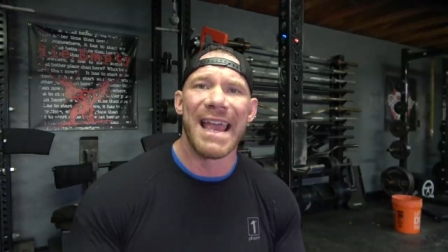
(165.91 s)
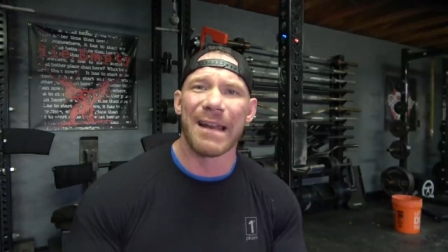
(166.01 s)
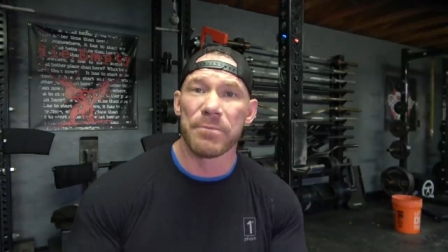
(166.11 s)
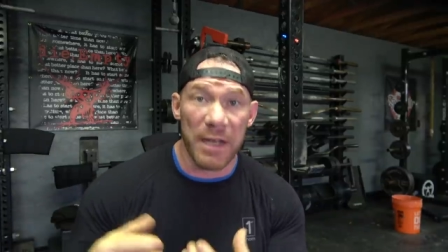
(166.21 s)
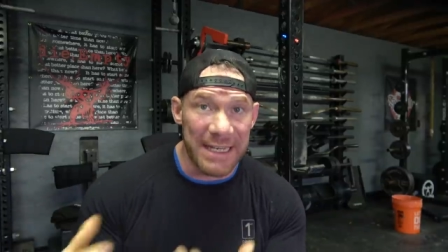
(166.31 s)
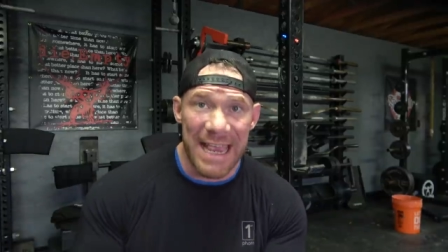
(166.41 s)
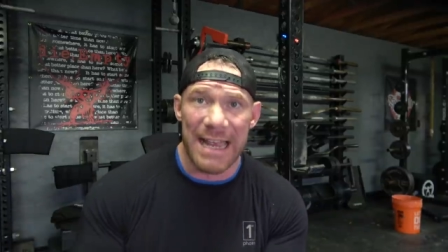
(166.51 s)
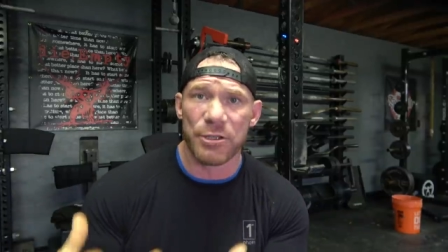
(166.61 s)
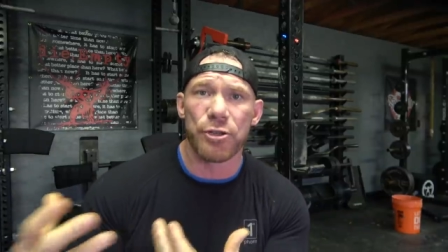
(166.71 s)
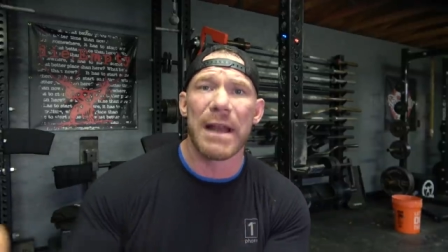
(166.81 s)
And I'm,
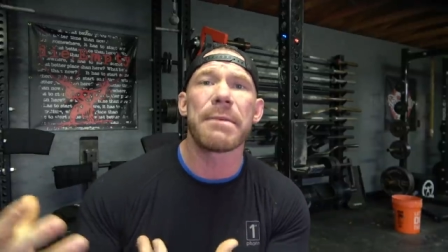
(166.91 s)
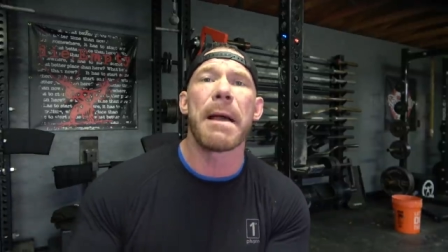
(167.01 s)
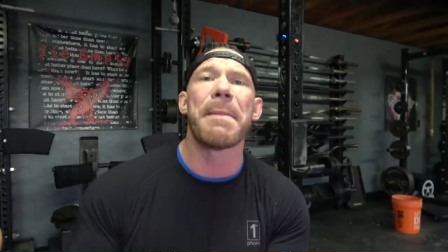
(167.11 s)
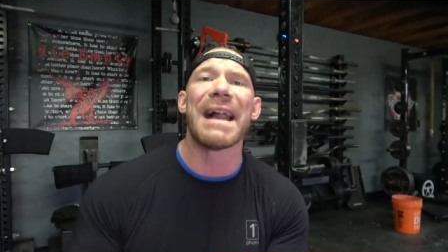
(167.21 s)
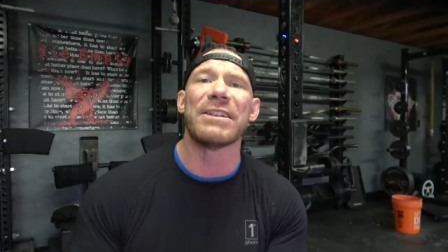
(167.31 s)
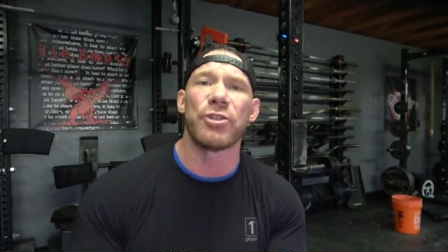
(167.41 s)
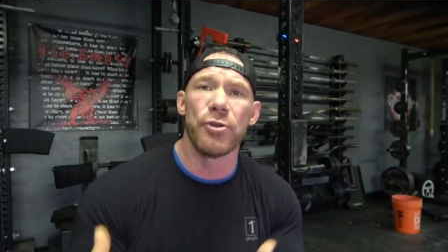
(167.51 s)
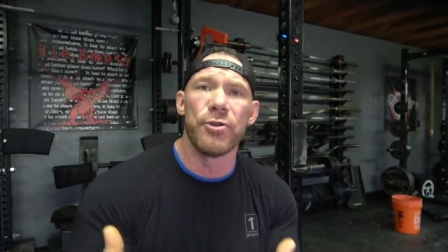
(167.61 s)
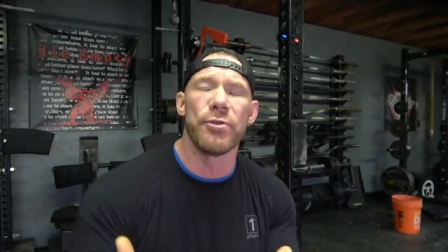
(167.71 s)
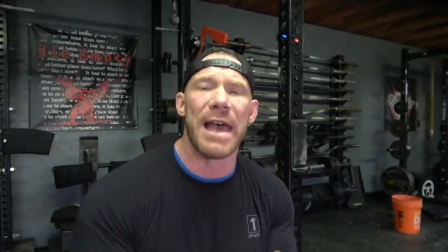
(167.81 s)
again, training my body
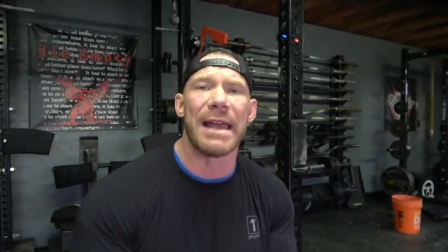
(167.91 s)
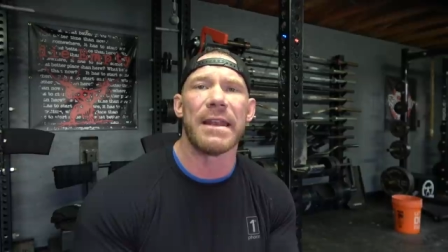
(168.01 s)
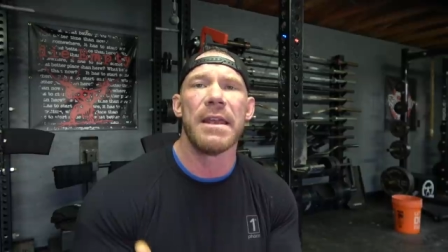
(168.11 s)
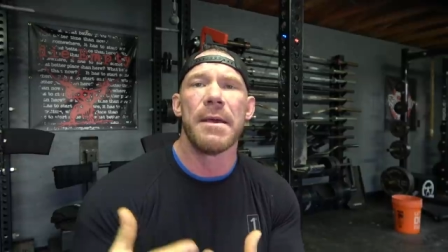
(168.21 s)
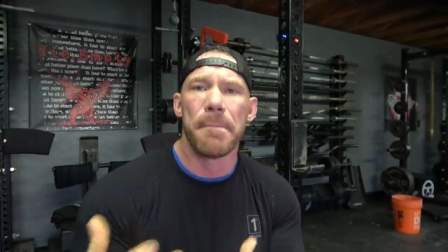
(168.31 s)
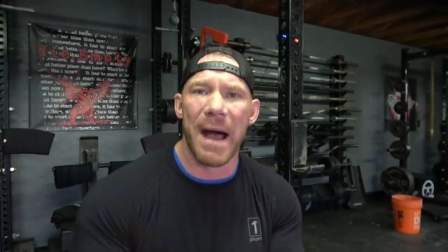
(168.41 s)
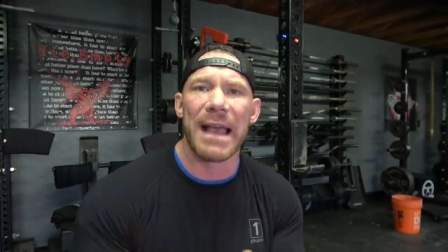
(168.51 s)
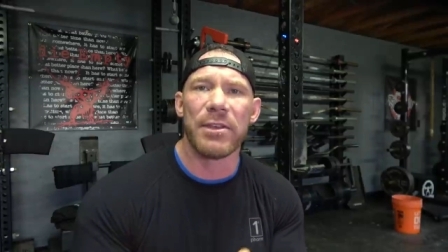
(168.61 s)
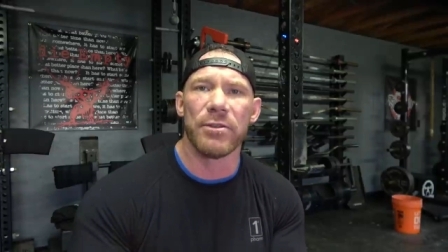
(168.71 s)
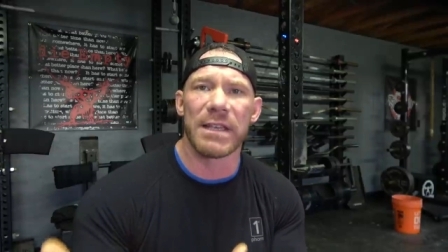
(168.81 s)
to do that
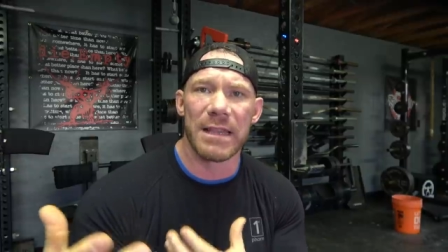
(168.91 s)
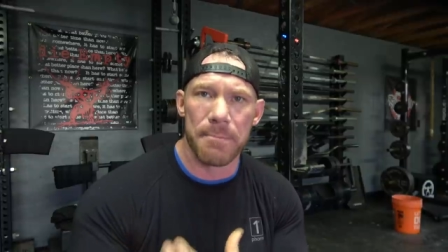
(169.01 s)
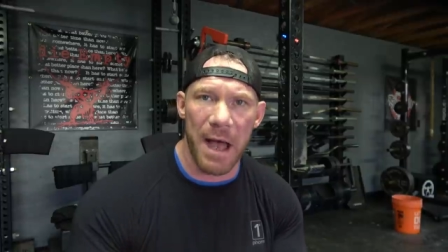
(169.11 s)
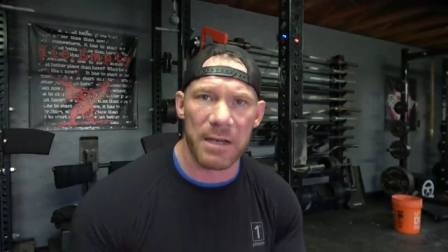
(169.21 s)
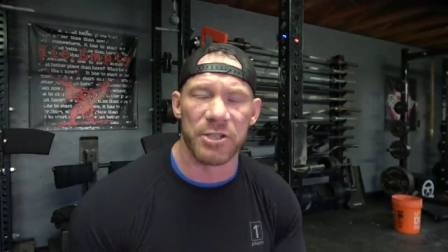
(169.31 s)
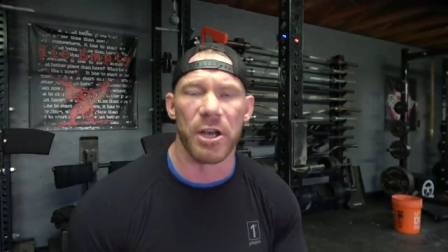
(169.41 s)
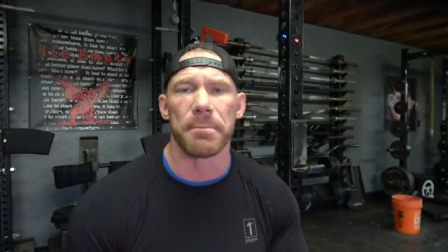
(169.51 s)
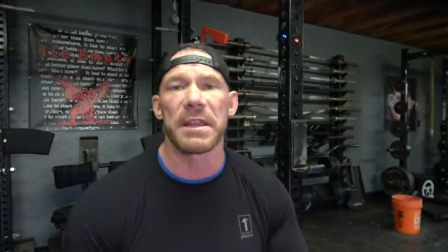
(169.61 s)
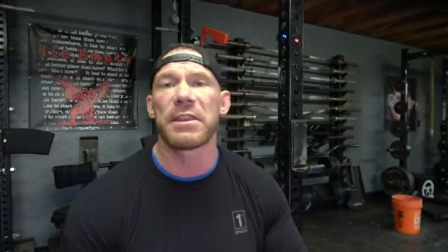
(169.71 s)
by using the box jump.